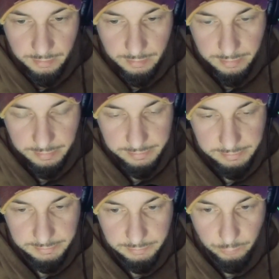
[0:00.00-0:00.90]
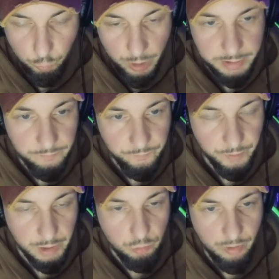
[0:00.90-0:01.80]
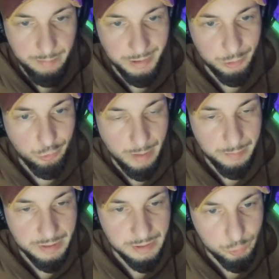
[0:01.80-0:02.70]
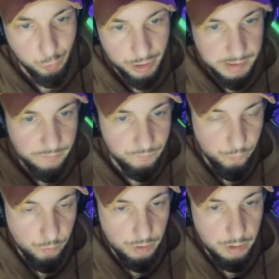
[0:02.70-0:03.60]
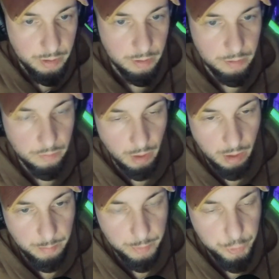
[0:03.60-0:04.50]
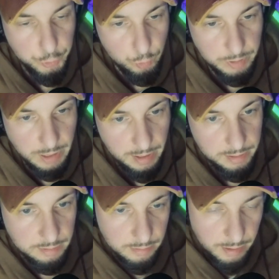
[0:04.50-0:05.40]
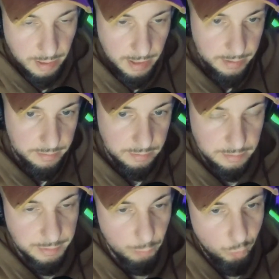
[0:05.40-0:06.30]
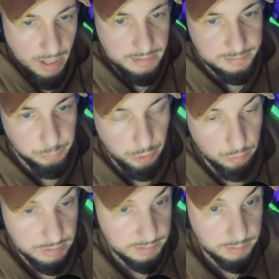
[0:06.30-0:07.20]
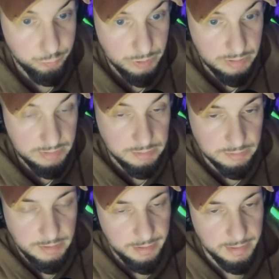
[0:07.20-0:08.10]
is working for the Kremlin. Kremlin is working for UK and the West, bro. This is what this looks. And